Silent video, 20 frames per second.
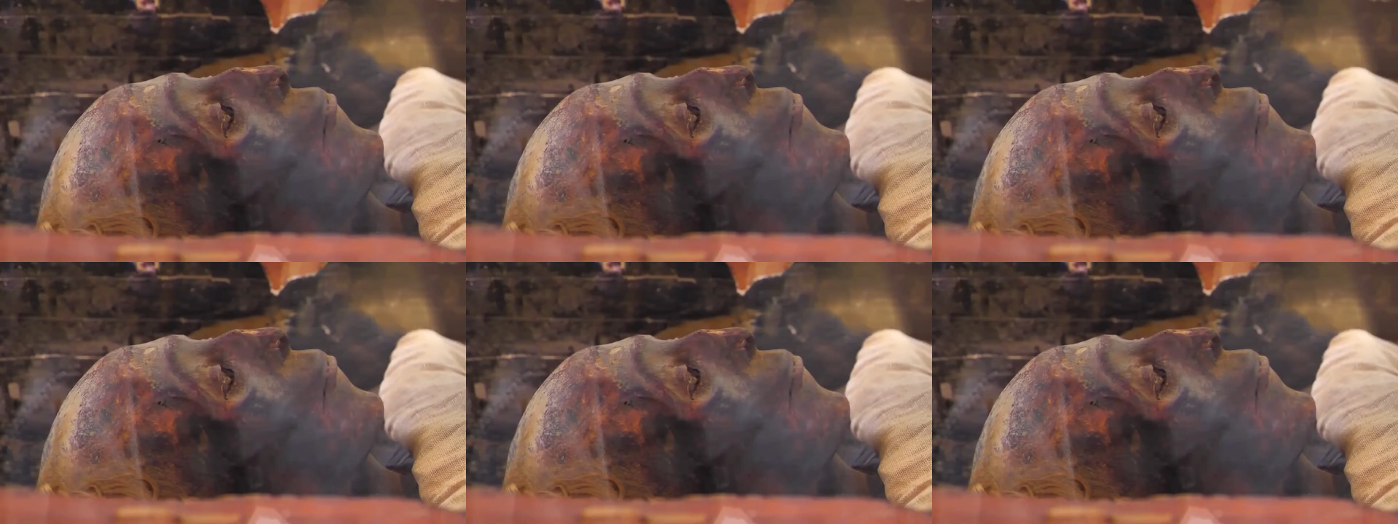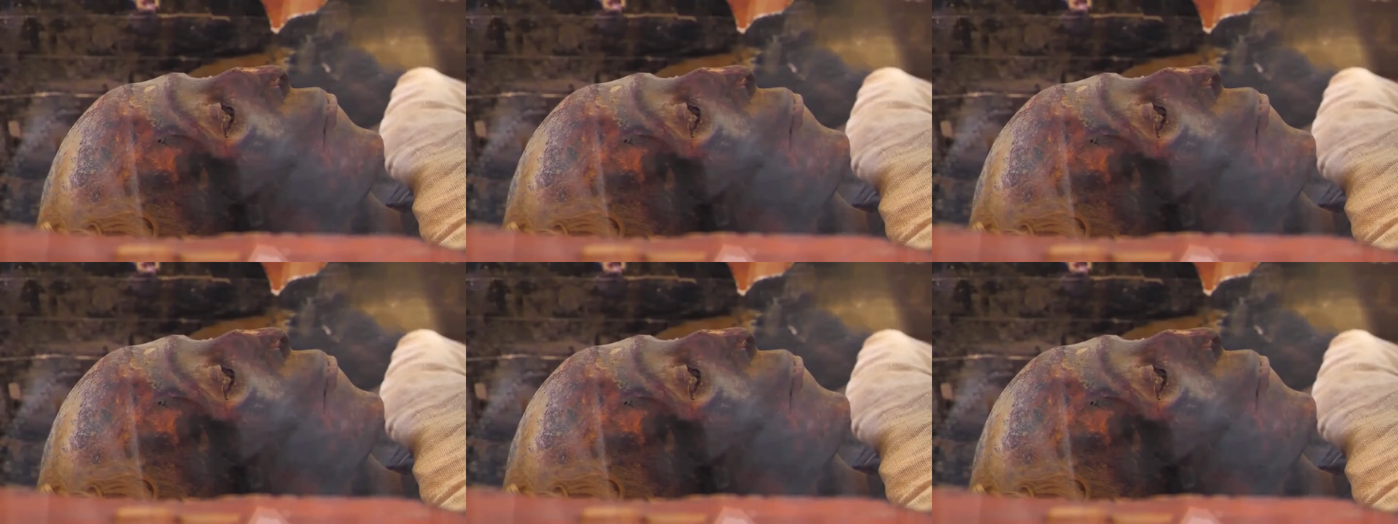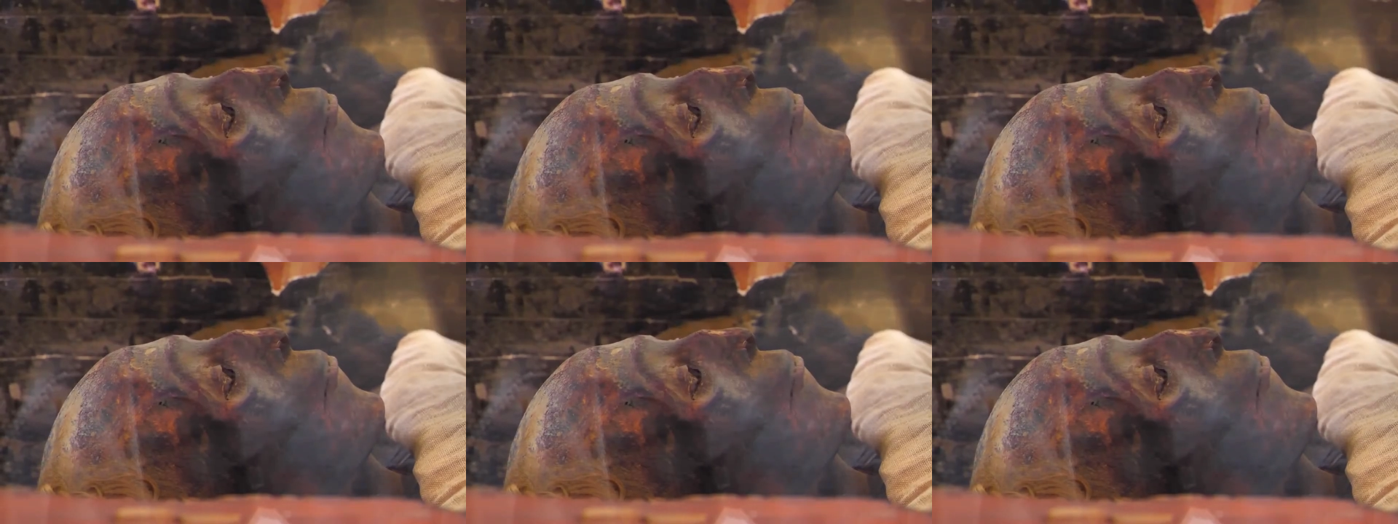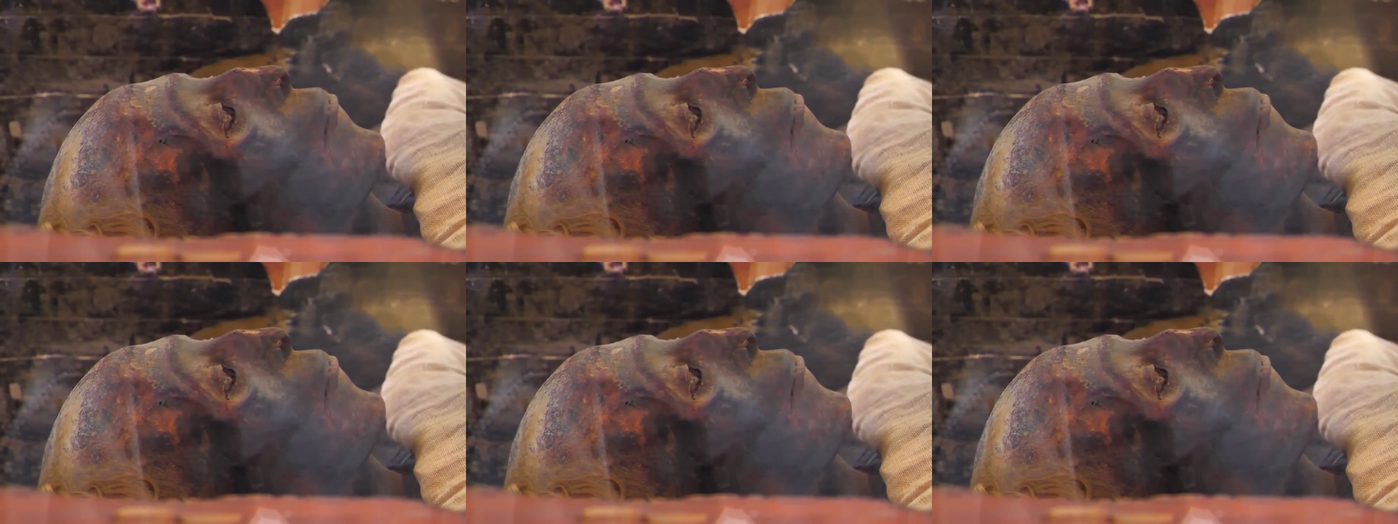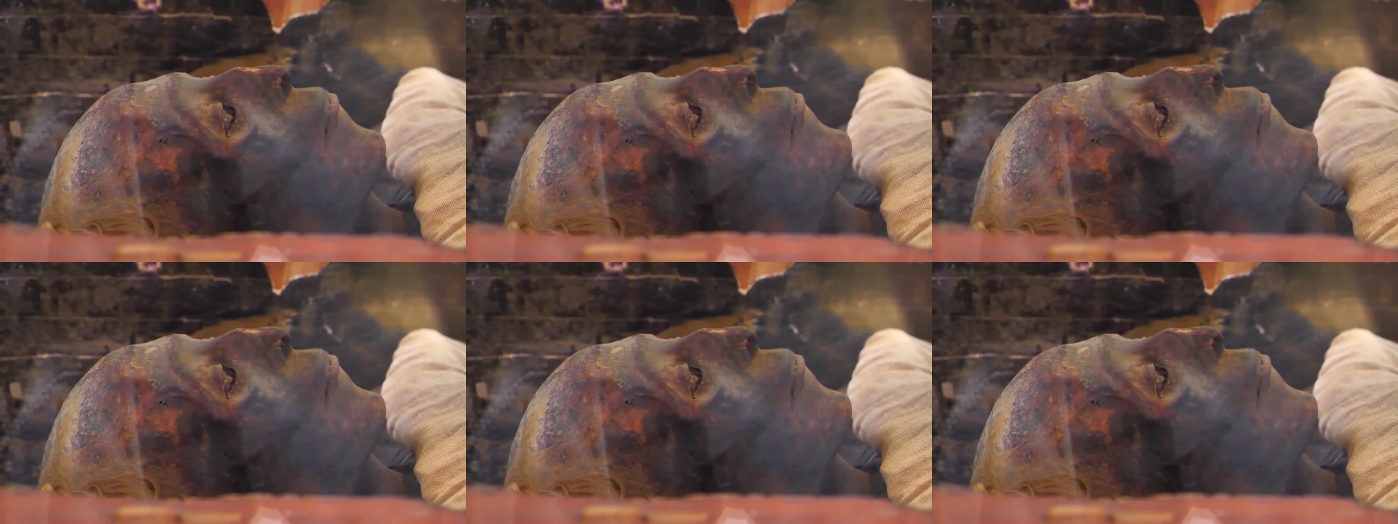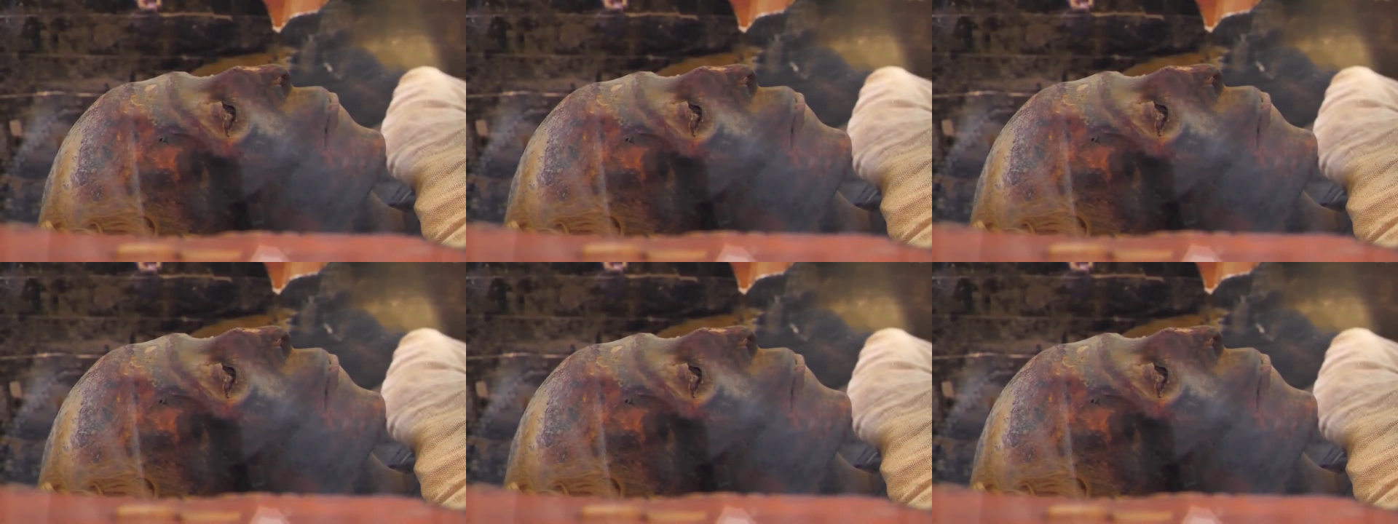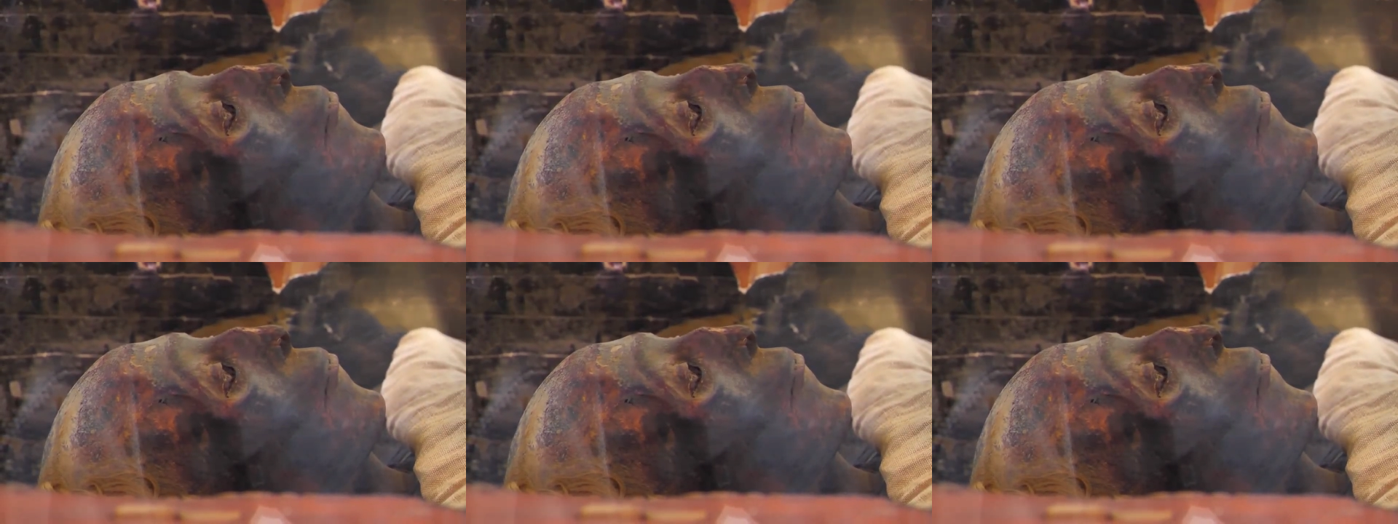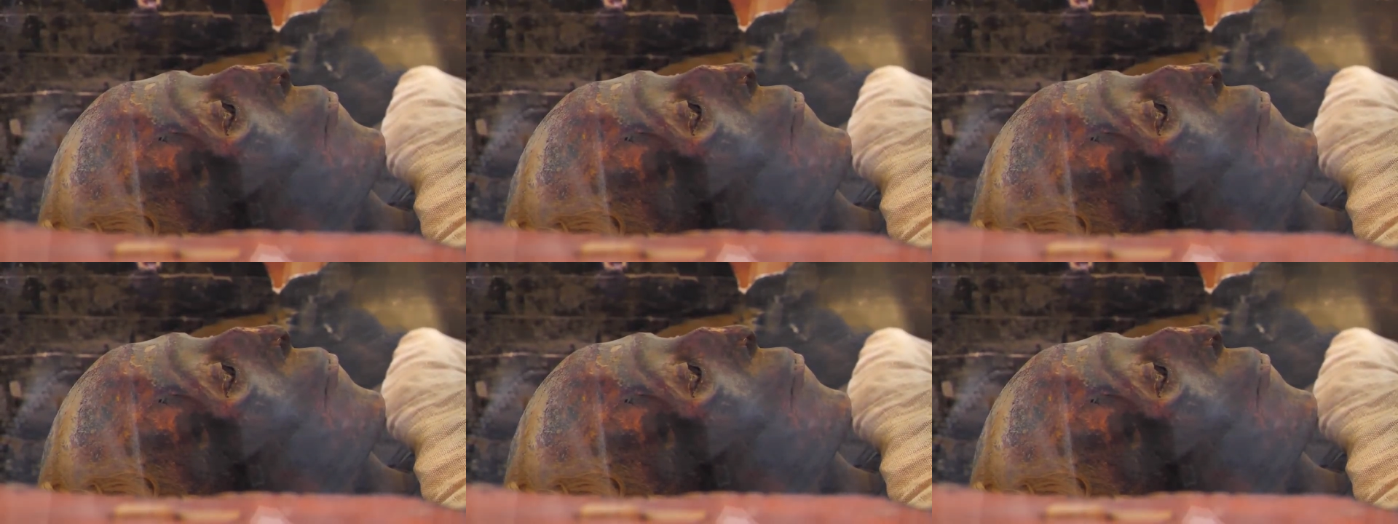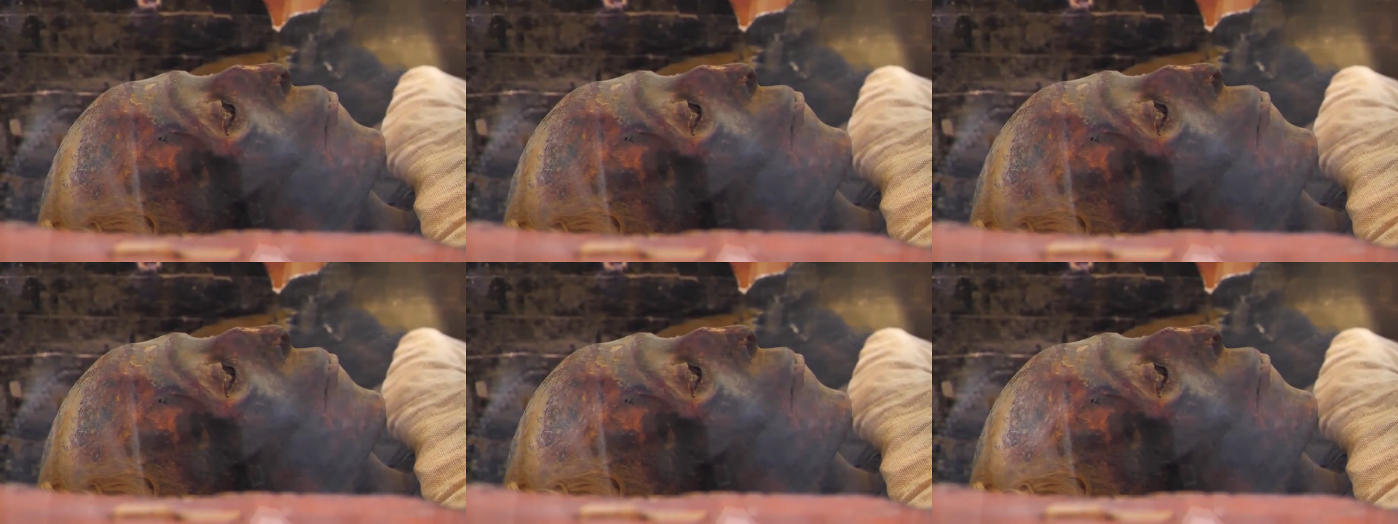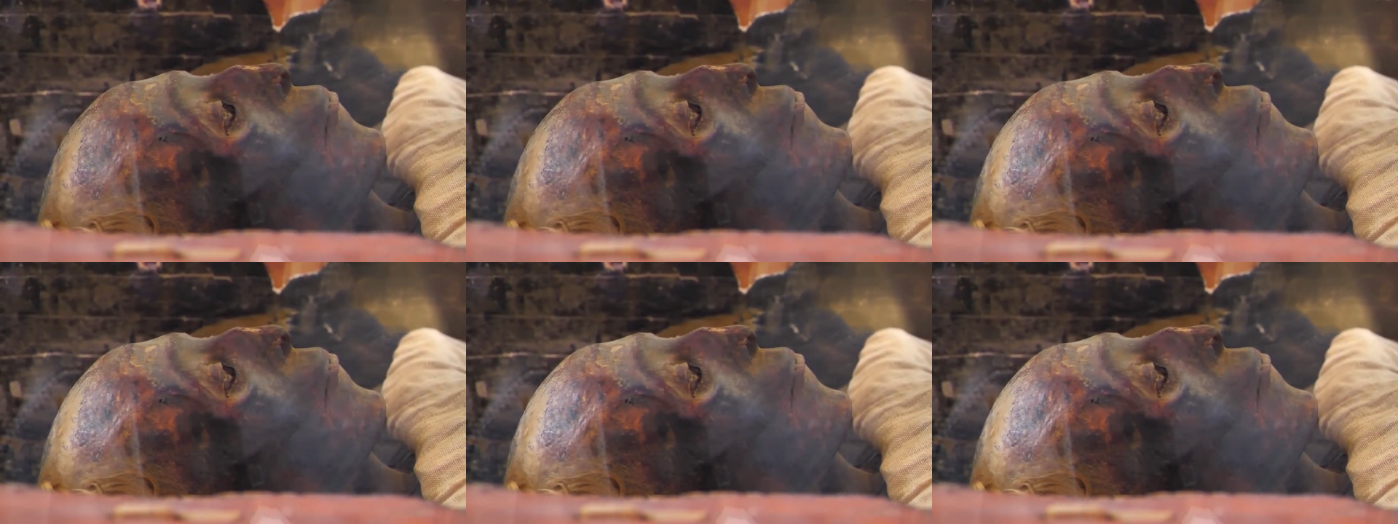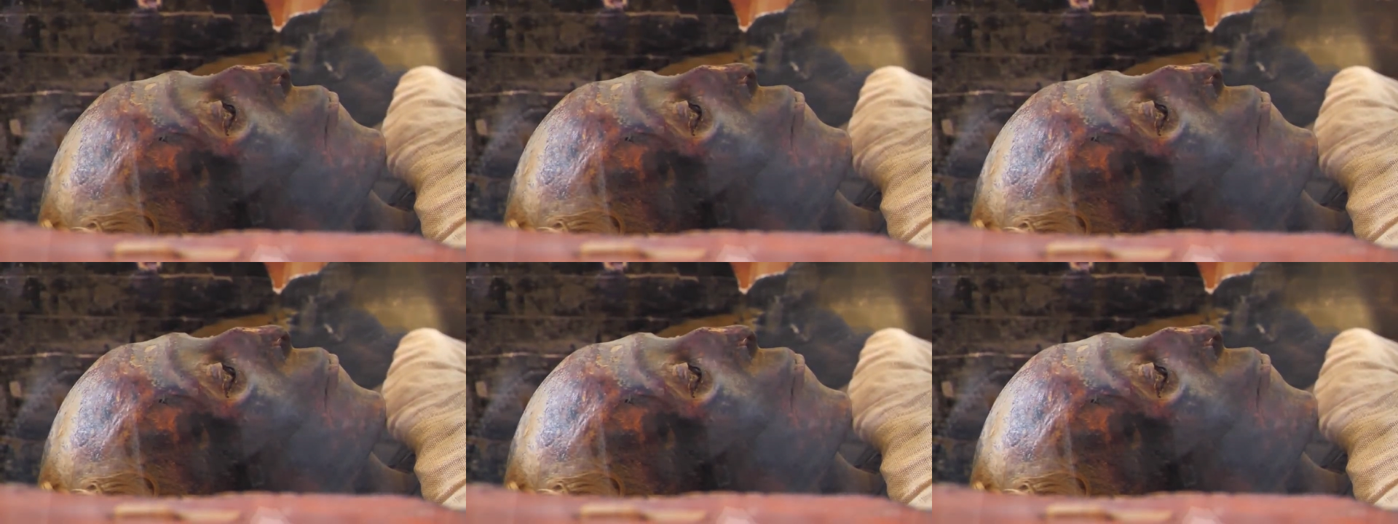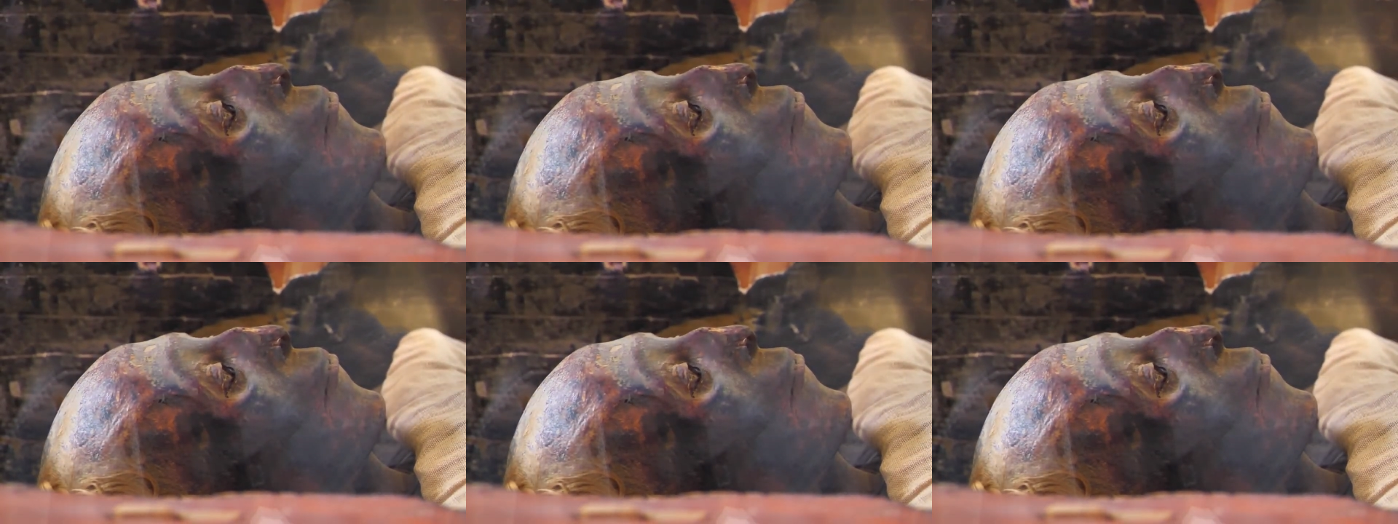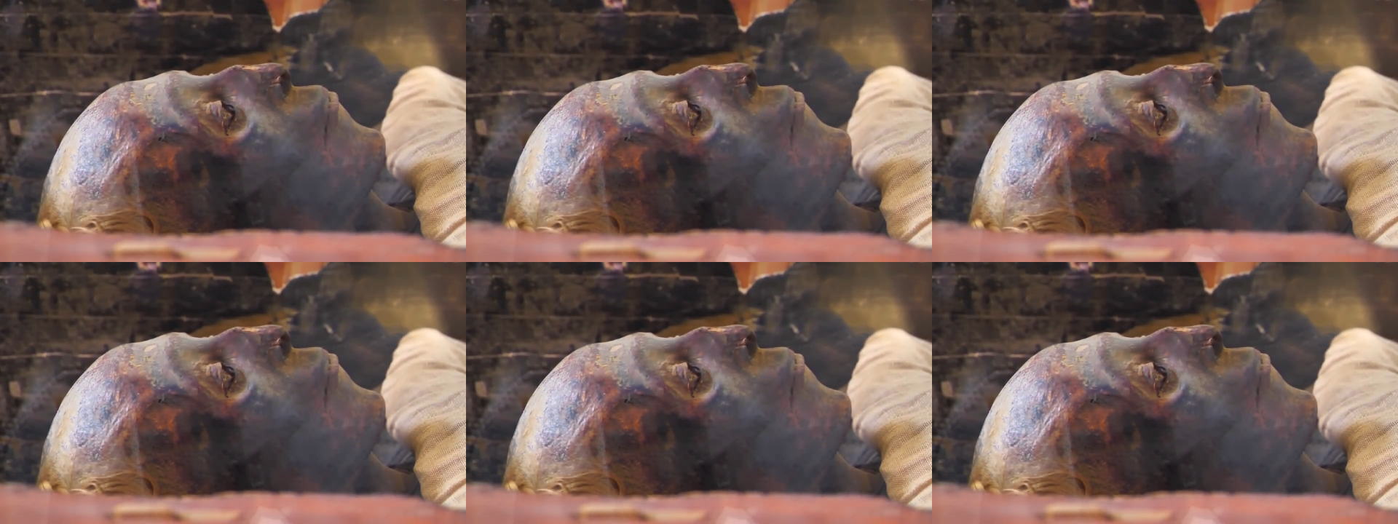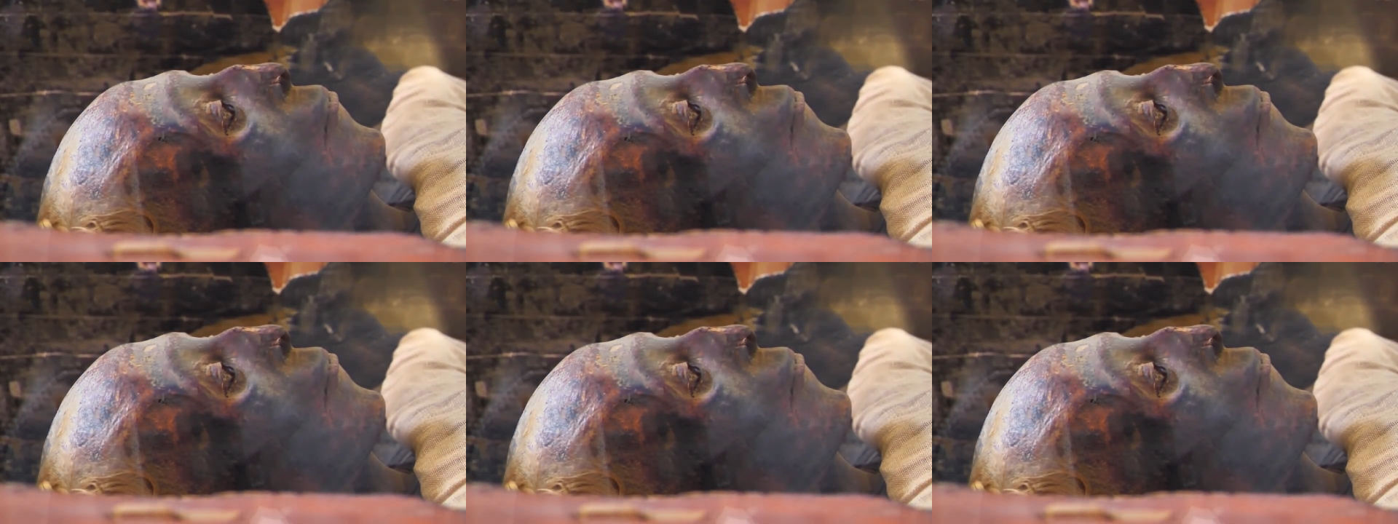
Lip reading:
(no speaker visible)